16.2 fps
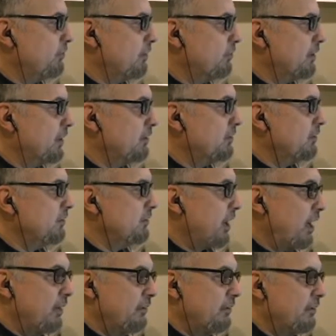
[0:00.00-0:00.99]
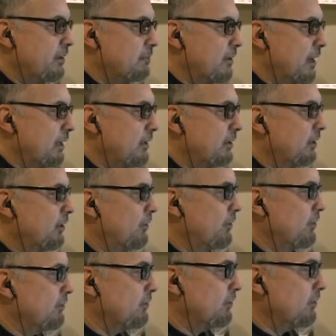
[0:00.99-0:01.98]
from countries other than Mexico
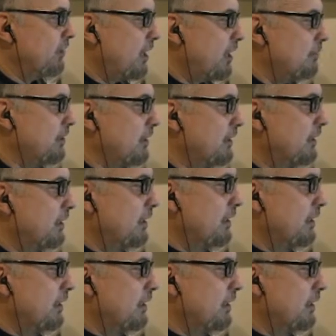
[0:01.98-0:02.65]
are still coming,